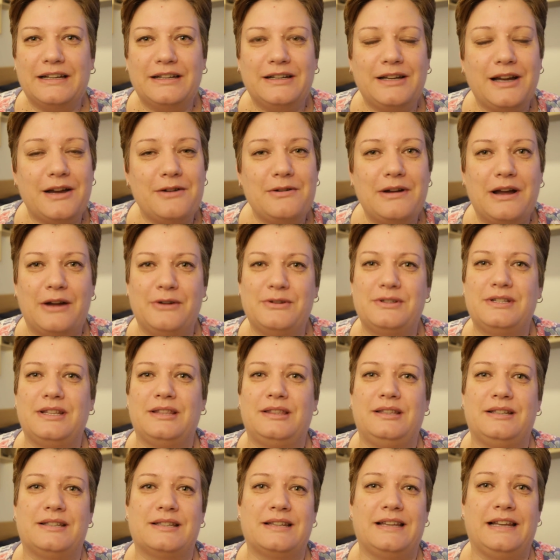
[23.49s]

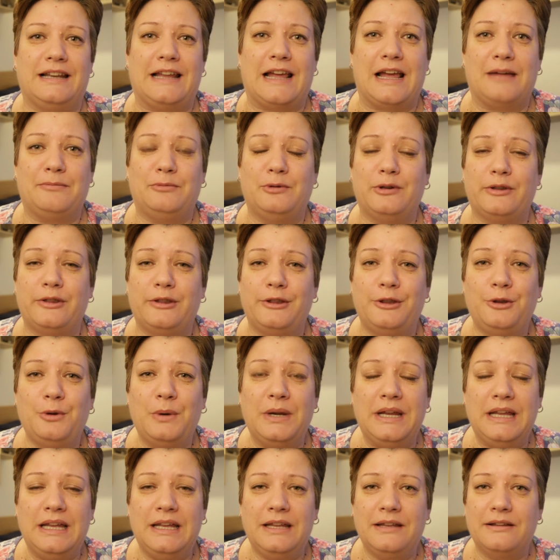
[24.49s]
co-hosted this collab with
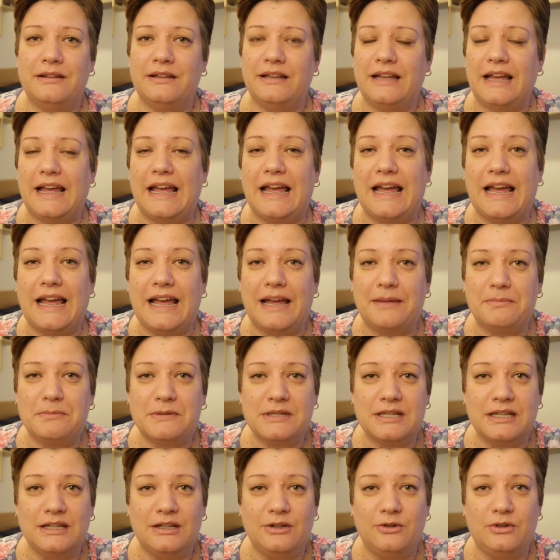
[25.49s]
3
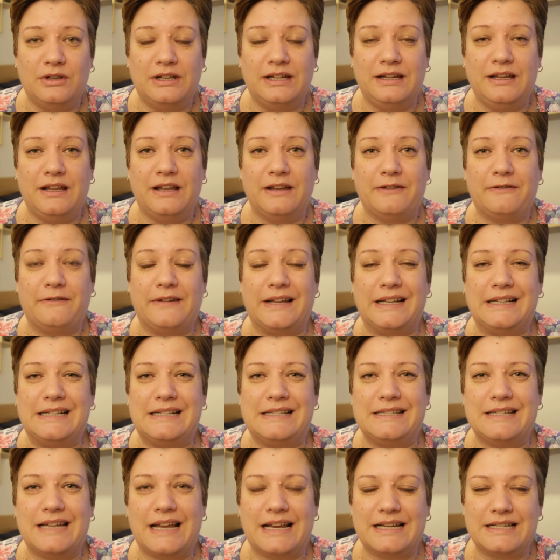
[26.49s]
absolutely
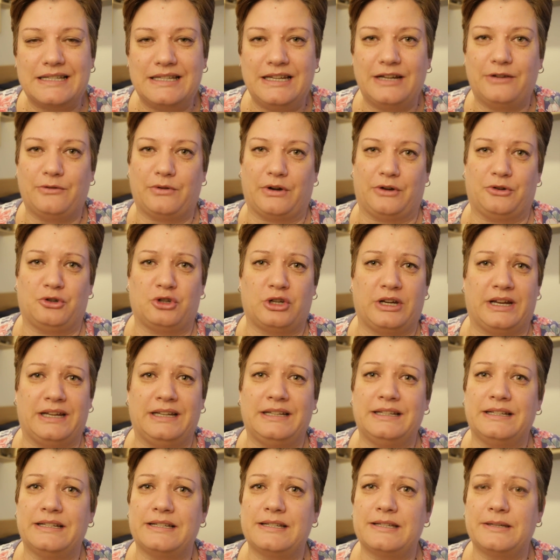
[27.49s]
fantastic
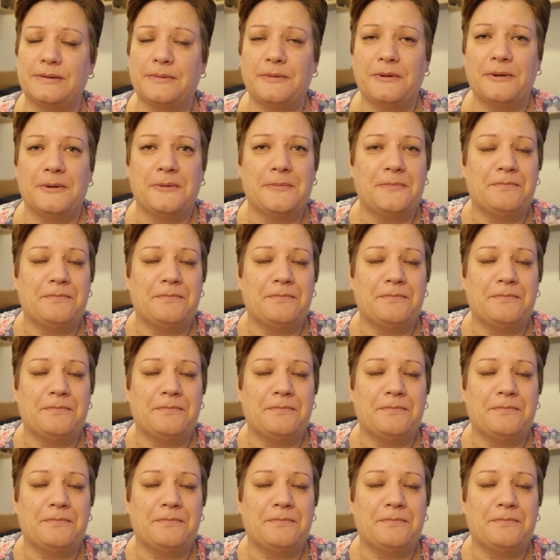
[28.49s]
crocheters,